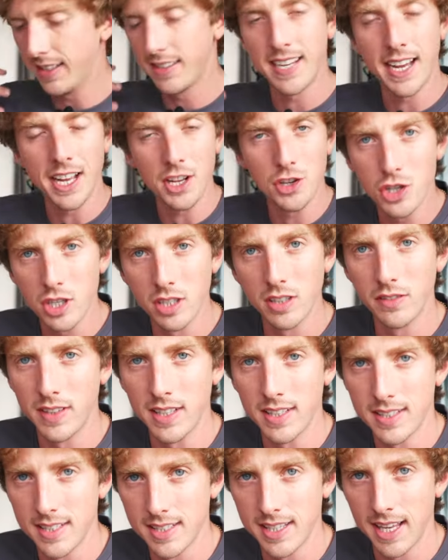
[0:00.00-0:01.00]
intention of
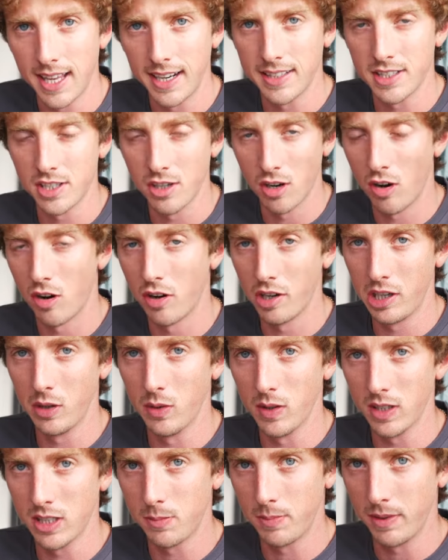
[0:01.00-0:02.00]
this is that it's an audio
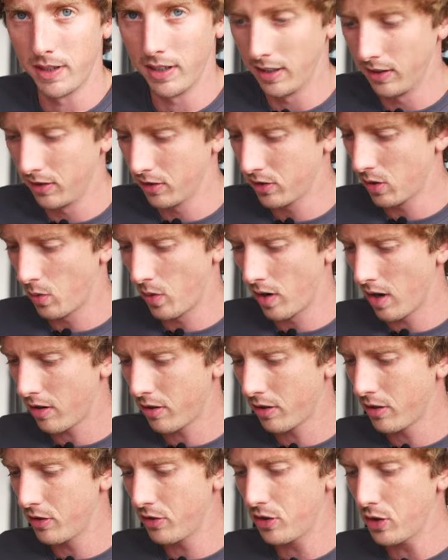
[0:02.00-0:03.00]
experience, so we're not
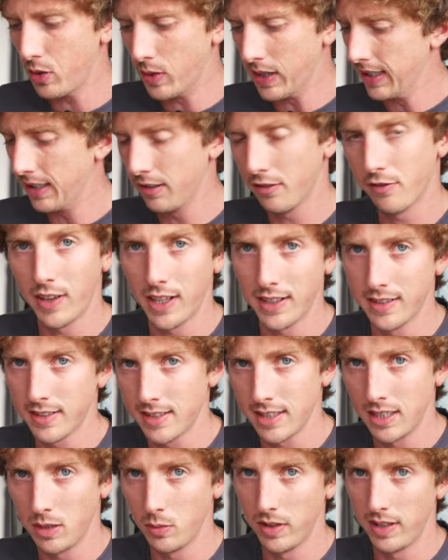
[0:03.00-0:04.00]
gonna do anything
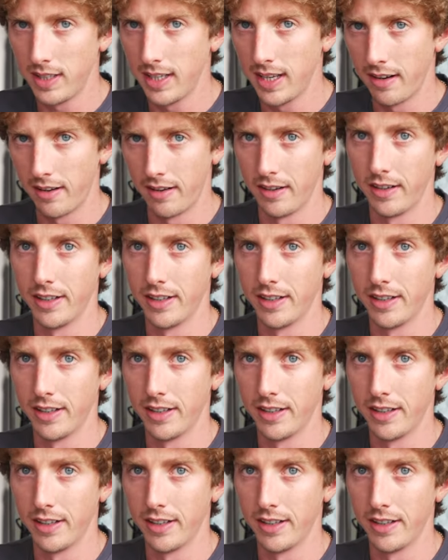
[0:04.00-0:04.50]
fancy with the editing